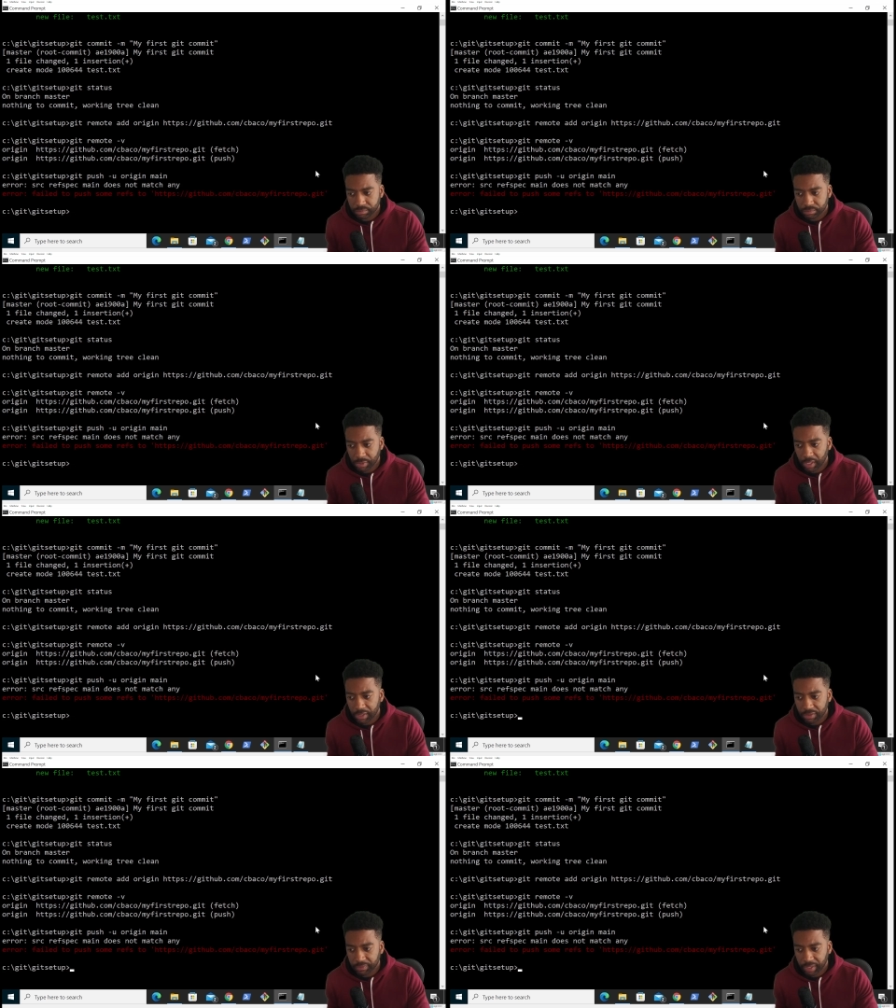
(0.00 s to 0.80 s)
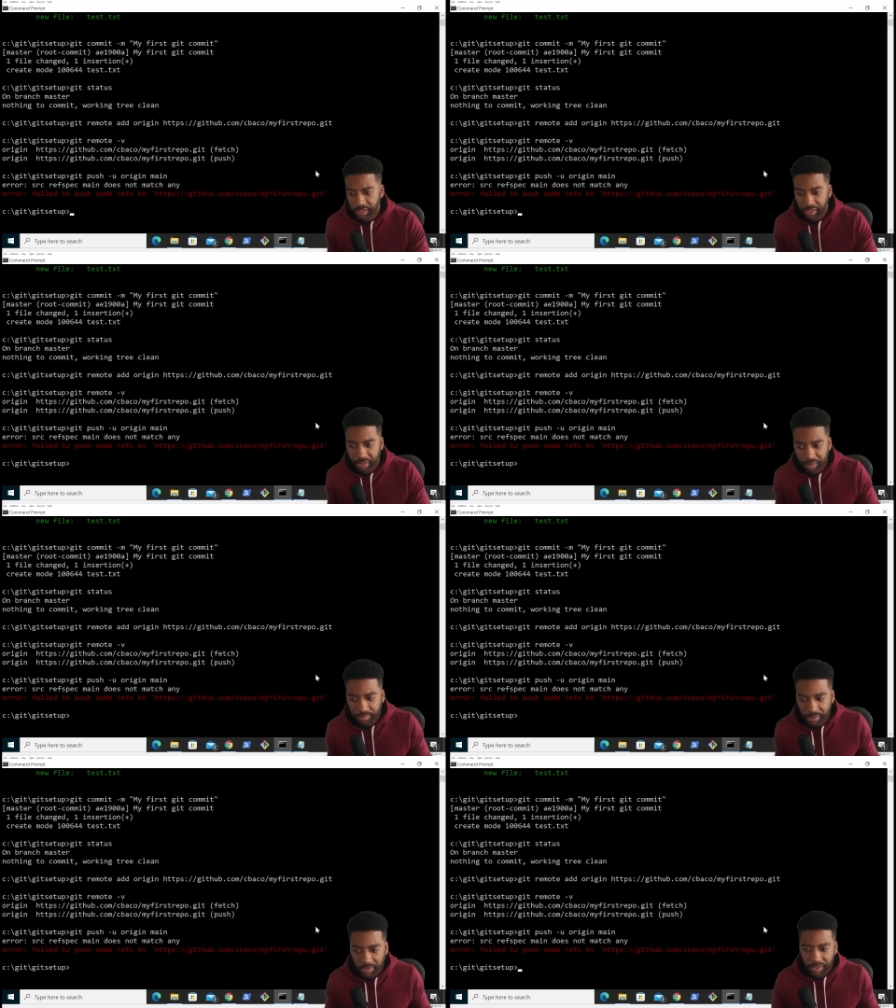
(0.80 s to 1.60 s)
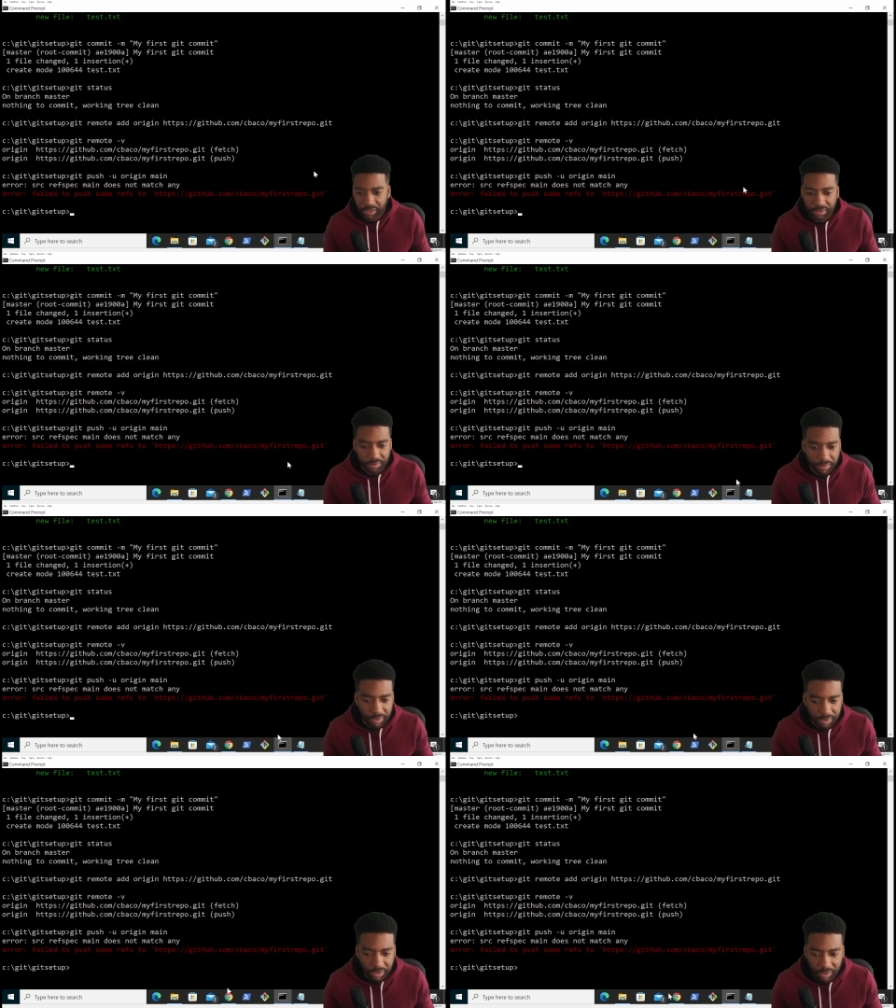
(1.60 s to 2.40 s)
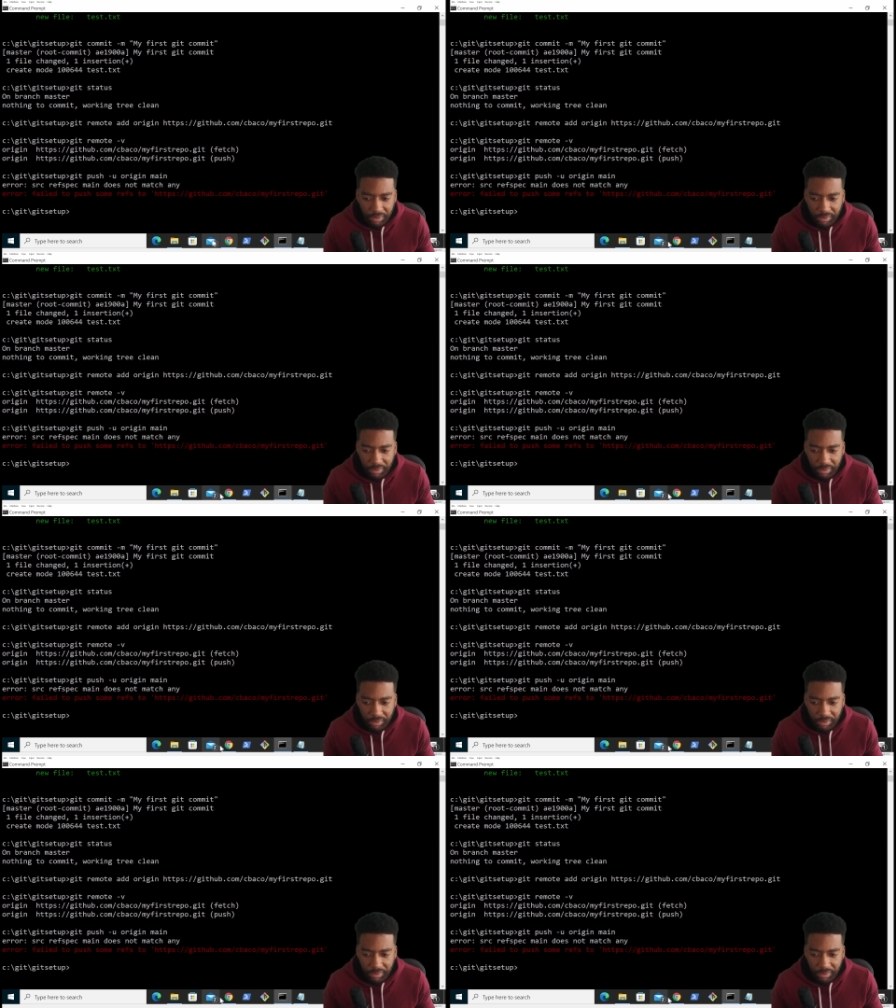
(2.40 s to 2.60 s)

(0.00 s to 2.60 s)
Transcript: All right, so we got an error. Maybe I need to run that.